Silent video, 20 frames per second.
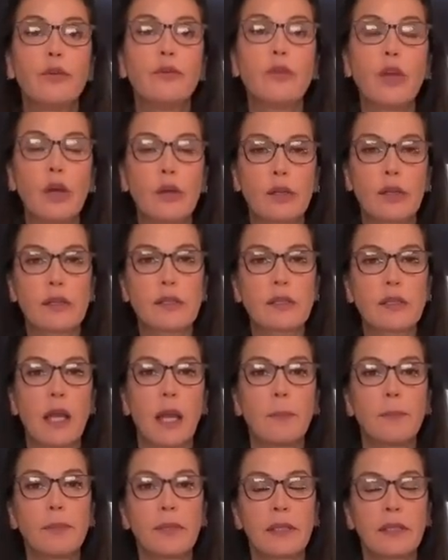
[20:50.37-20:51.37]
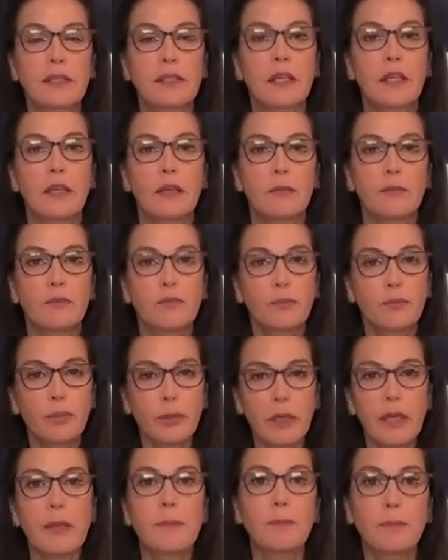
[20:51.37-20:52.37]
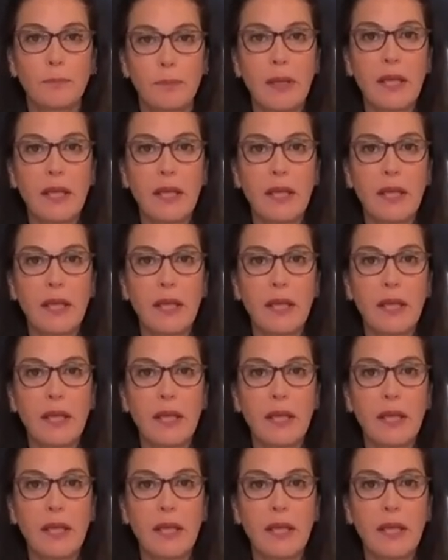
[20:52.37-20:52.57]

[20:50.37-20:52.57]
you noticed, I picked a pretty